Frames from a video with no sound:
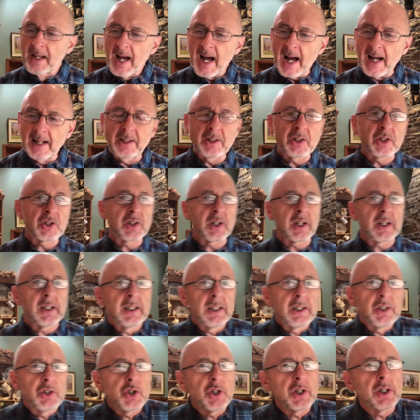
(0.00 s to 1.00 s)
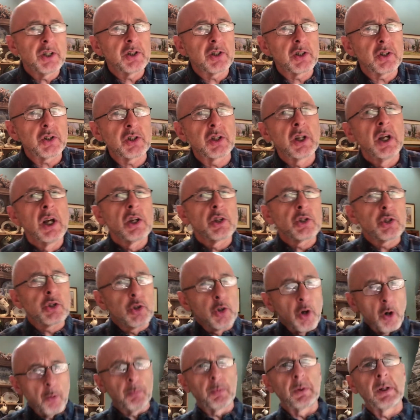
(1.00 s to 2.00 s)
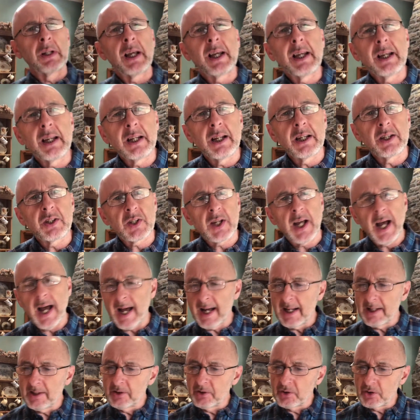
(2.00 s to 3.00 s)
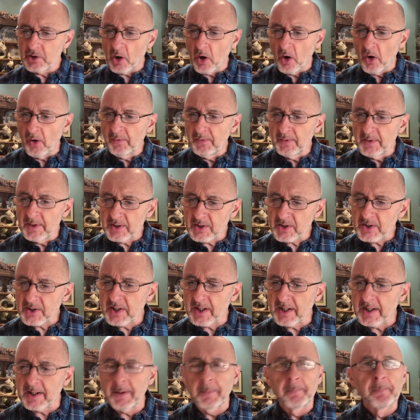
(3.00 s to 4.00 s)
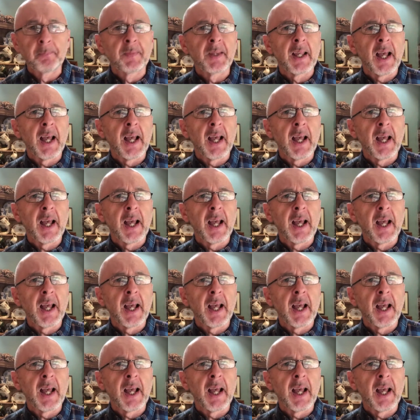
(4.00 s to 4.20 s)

And suddenly Jesus stopped laying his hands on the sick.